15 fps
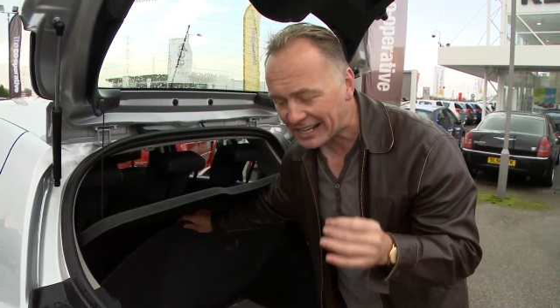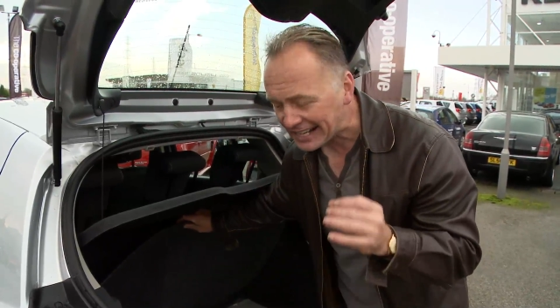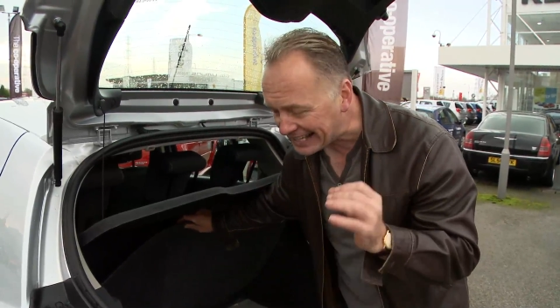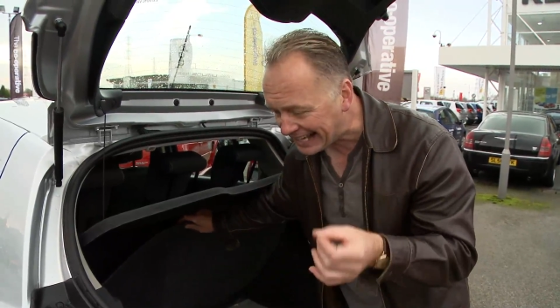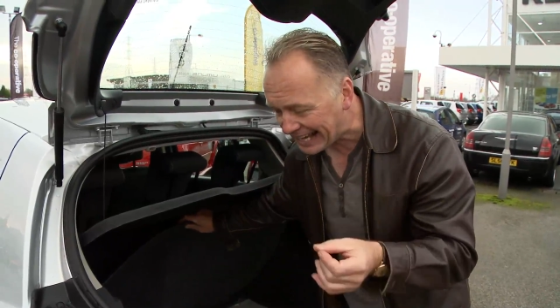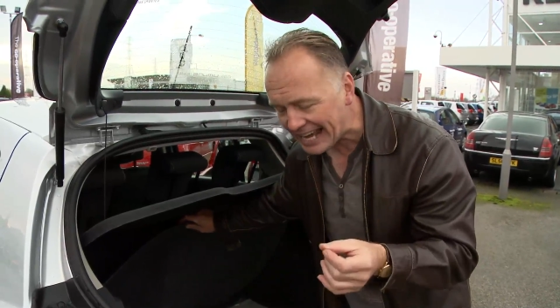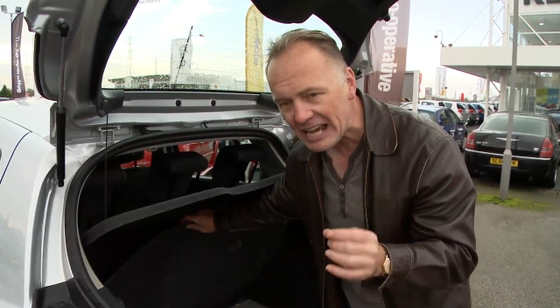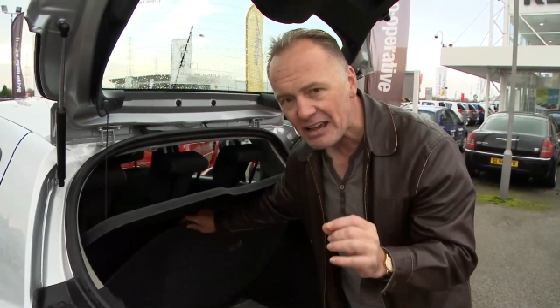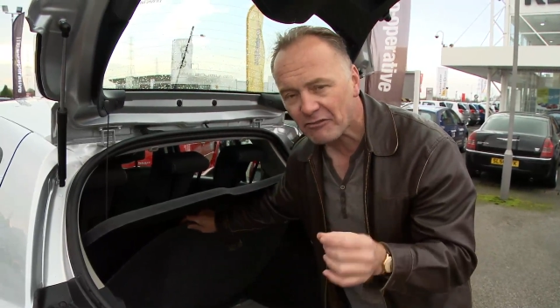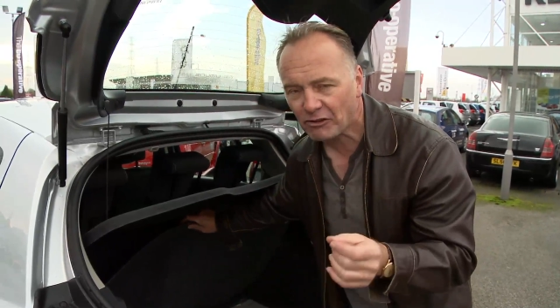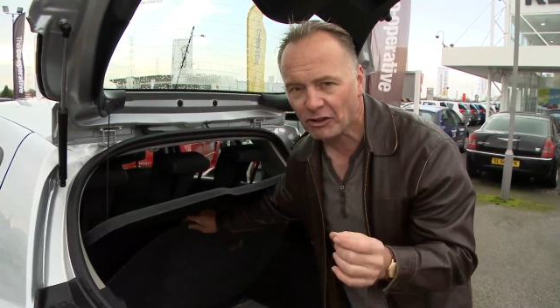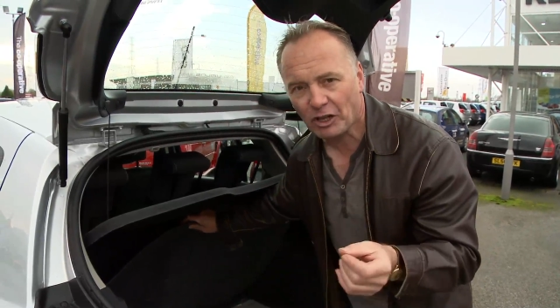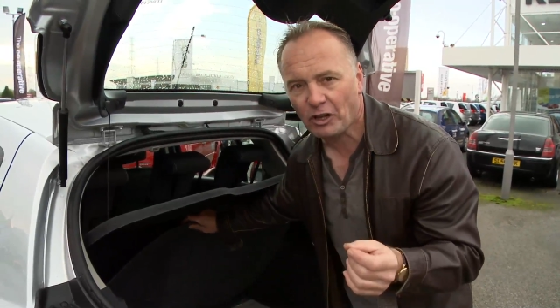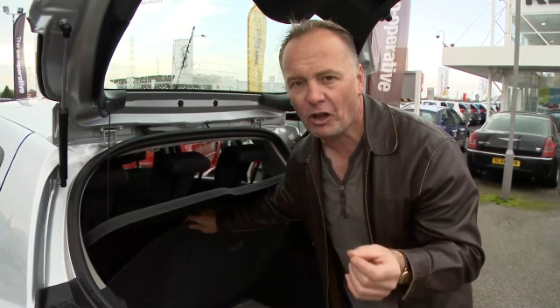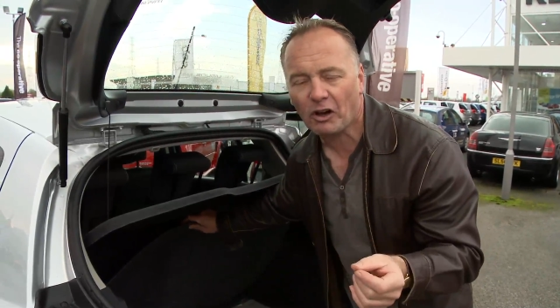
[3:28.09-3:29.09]
key
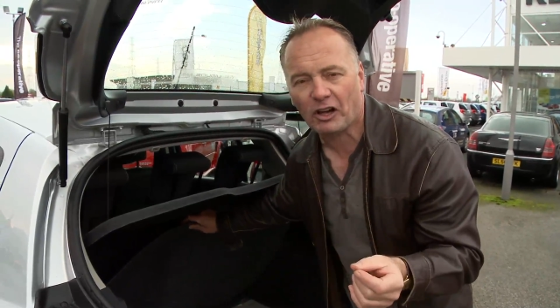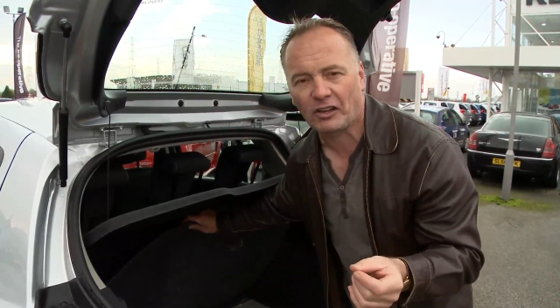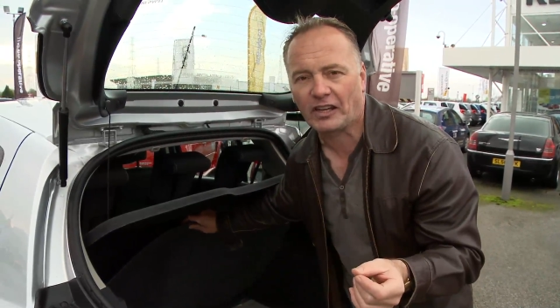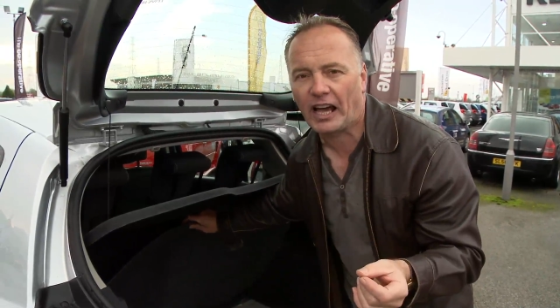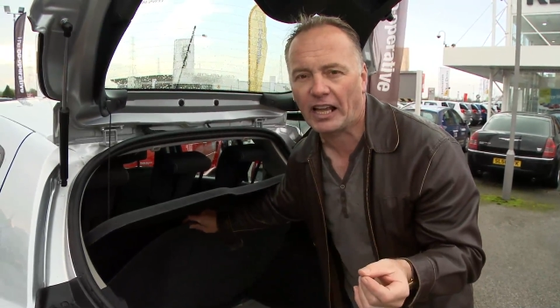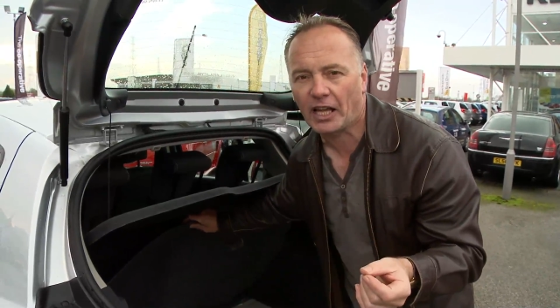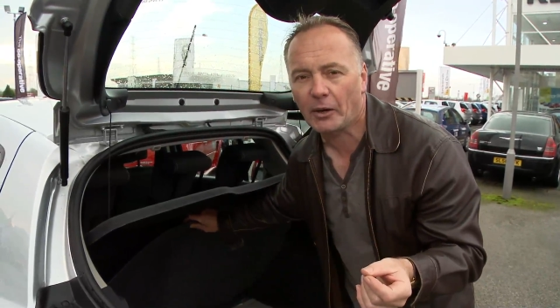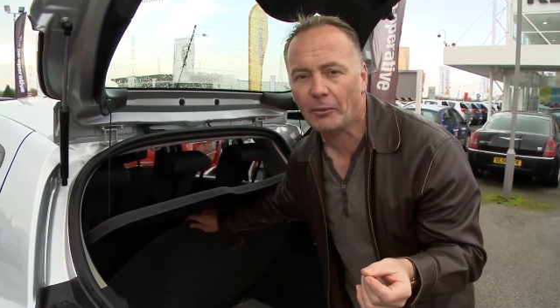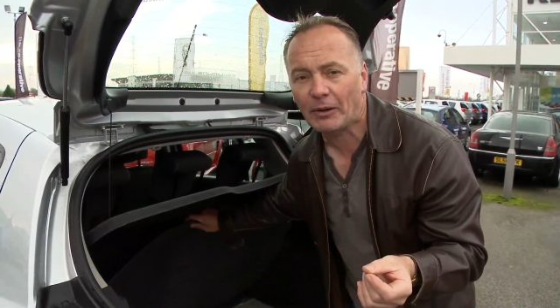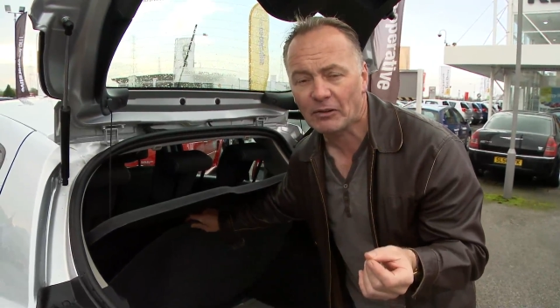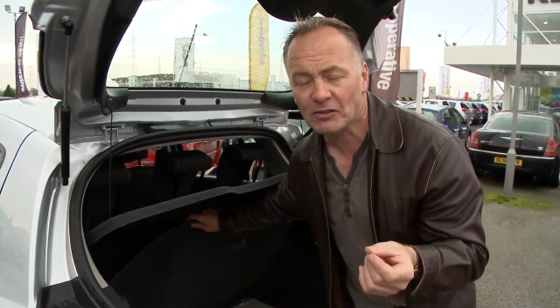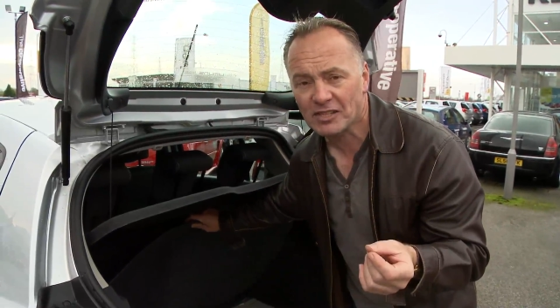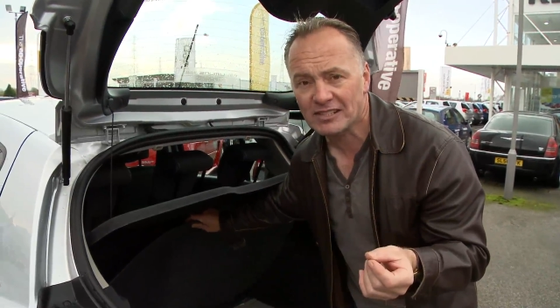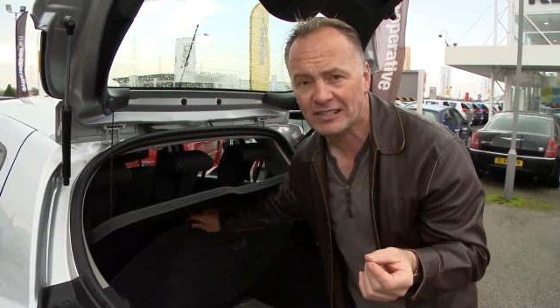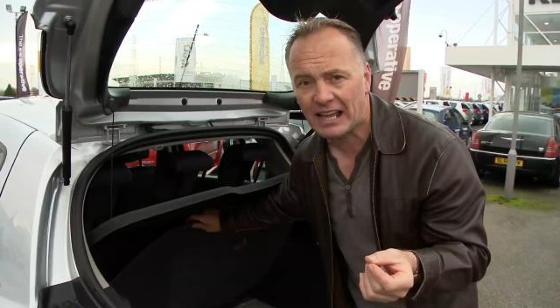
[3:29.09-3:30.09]
for the lock on the alloy
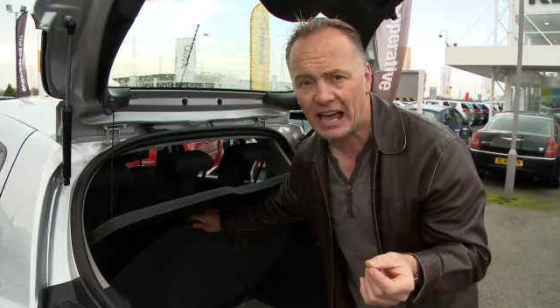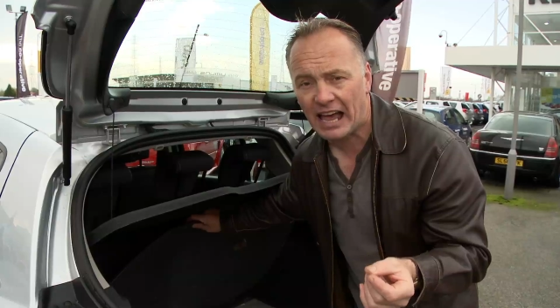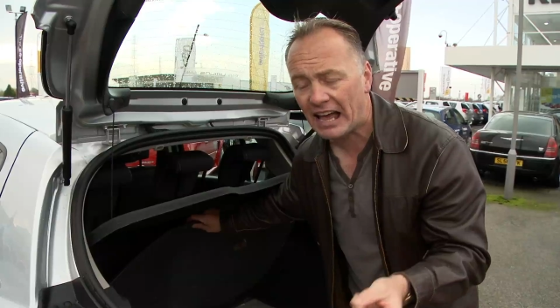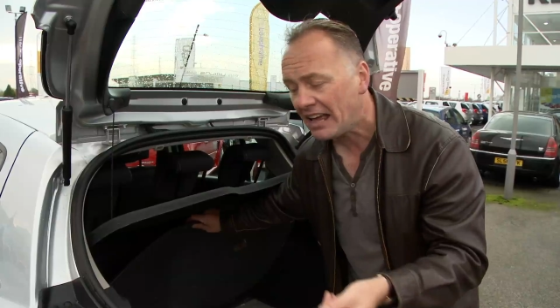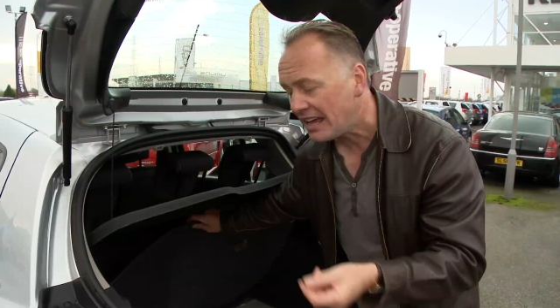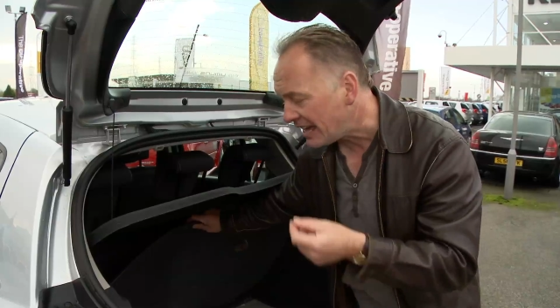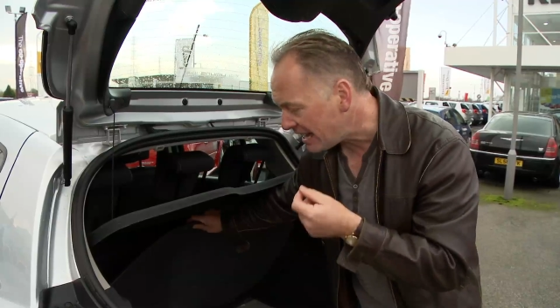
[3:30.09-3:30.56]
wheels is there.